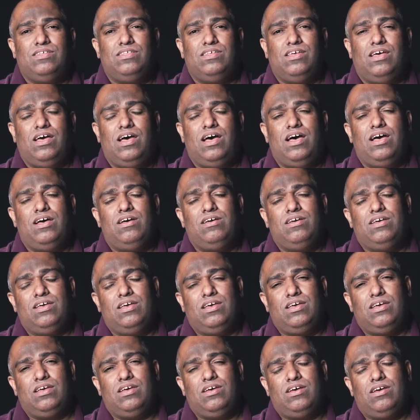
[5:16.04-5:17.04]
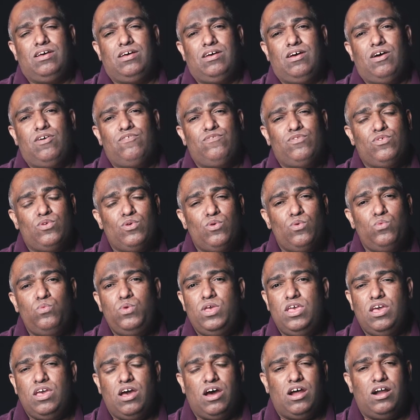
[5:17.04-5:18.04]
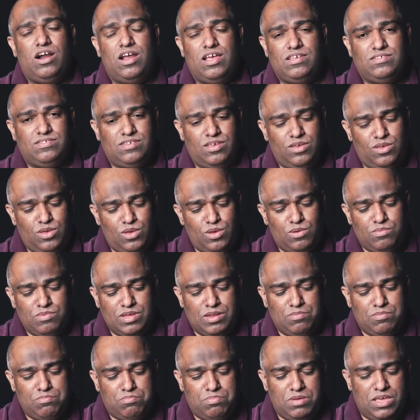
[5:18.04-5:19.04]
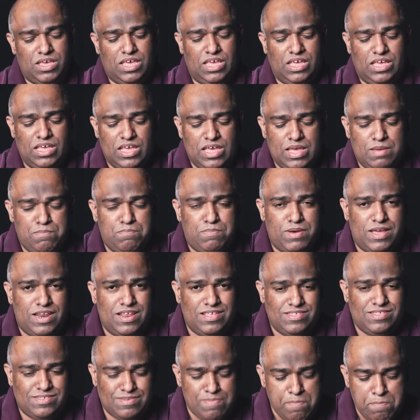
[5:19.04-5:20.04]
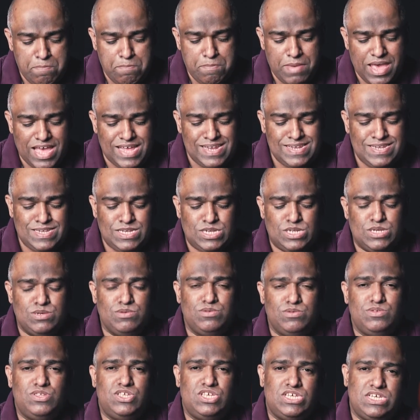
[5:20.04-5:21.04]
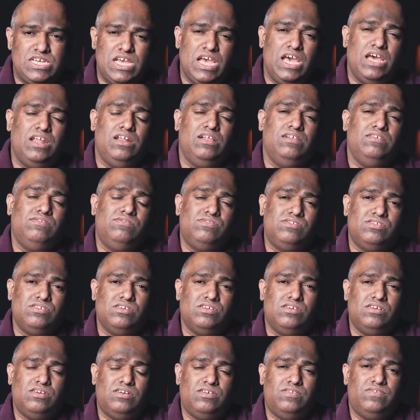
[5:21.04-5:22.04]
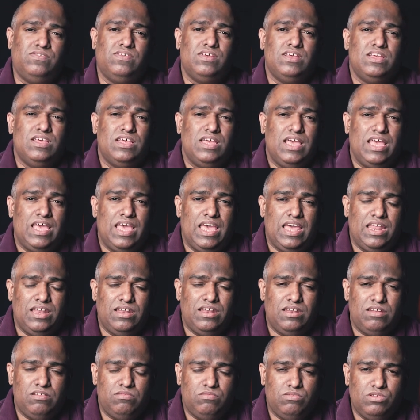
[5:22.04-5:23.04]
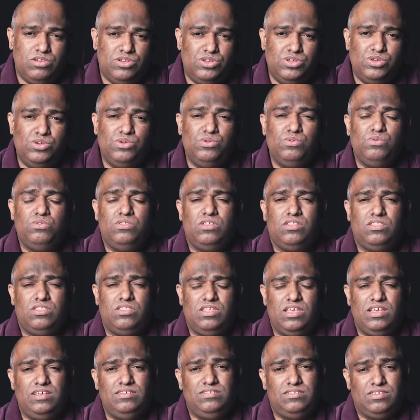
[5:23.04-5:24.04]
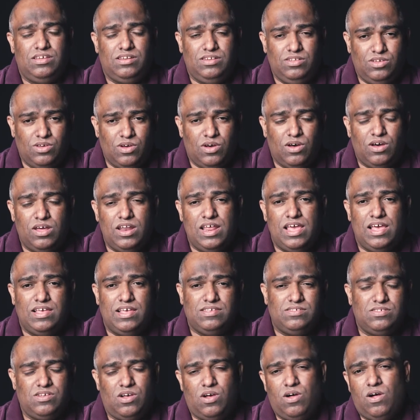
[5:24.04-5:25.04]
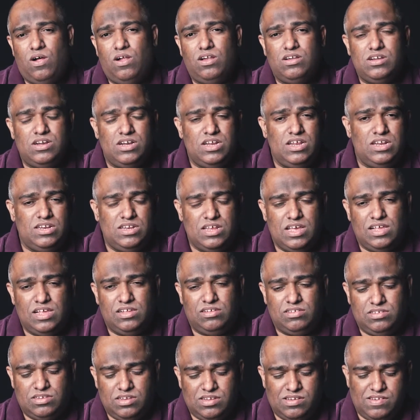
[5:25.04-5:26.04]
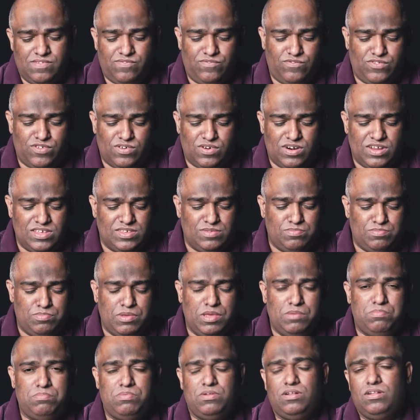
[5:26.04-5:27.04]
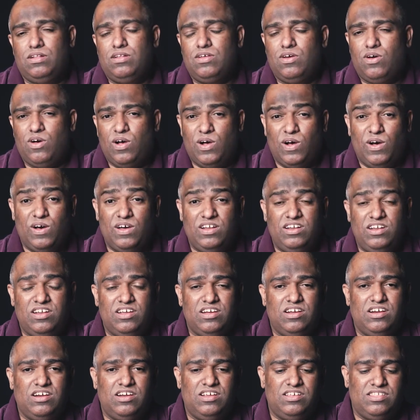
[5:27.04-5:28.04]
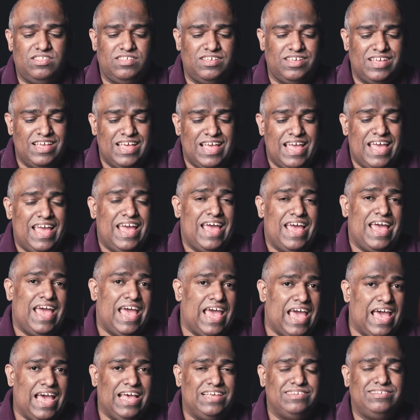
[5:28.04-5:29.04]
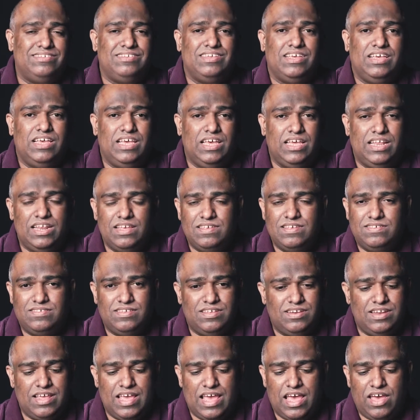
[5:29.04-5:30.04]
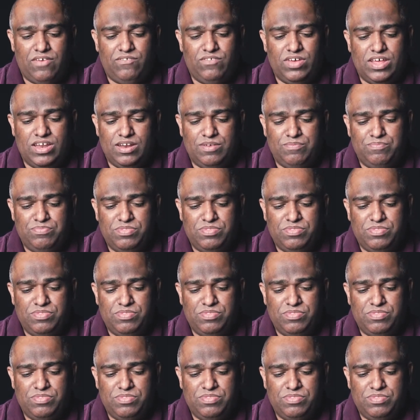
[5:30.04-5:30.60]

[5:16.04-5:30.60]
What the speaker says: of who we are as a human being, but it's meant to channel, serve, and do the things that God has already destined for his people on earth as it is in heaven.